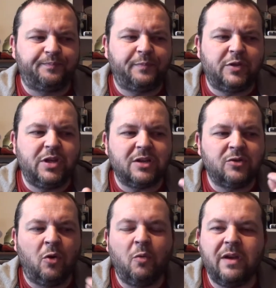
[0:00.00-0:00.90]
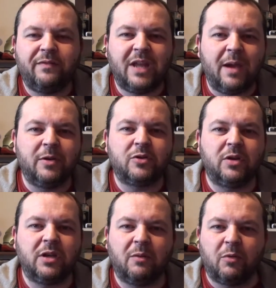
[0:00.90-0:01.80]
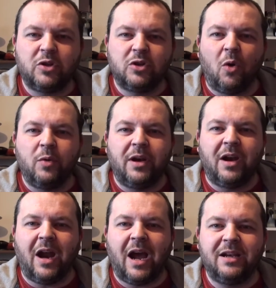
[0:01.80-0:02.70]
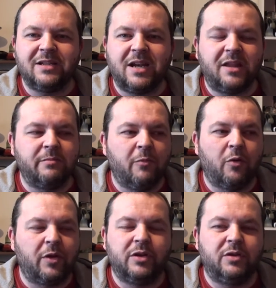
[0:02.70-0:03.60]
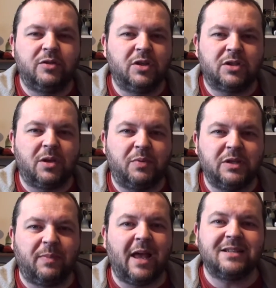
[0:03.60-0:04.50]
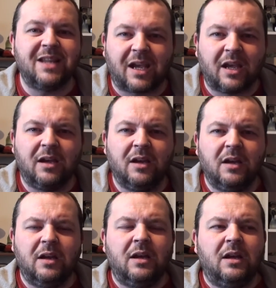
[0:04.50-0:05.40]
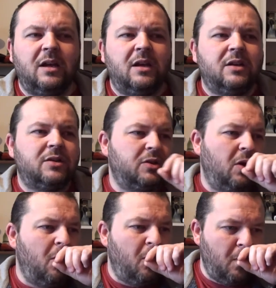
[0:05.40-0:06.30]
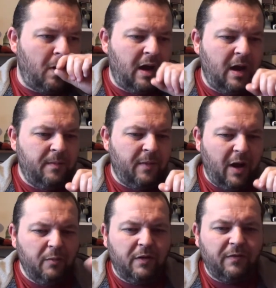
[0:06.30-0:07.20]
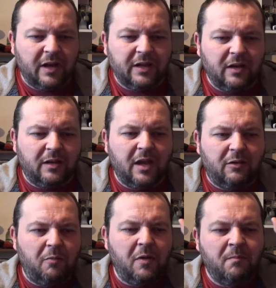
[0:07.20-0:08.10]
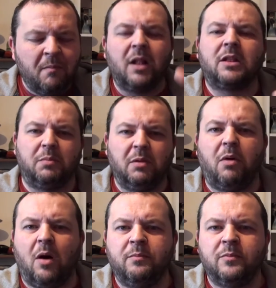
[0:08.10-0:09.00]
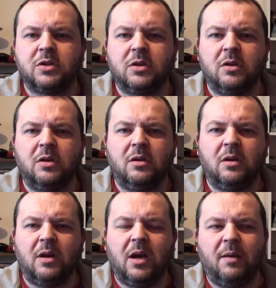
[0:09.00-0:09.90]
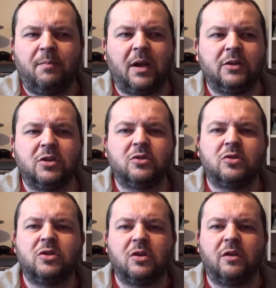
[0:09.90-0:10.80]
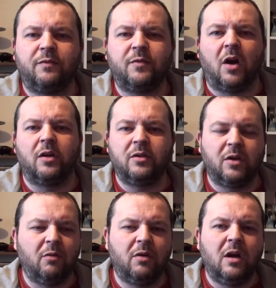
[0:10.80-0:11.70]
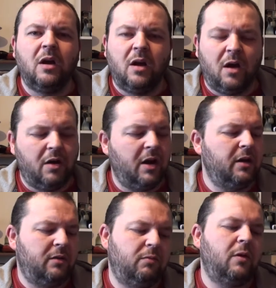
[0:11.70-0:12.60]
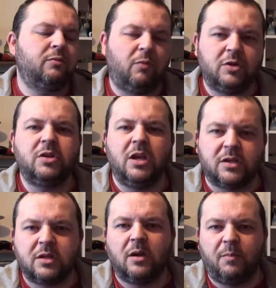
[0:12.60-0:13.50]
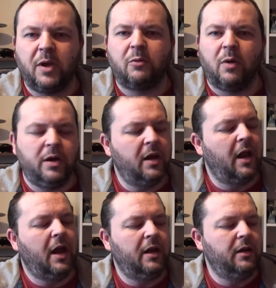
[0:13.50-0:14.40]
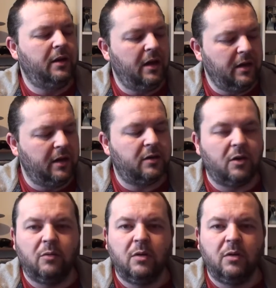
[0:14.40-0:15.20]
But she has no way of demonstrating that what she's holding in her hand is anything more than just a piece of plastic. So I would have liked there to have been multiple bombs planned, just so she could have gone, alright, watch this, I'll pick one and detonate,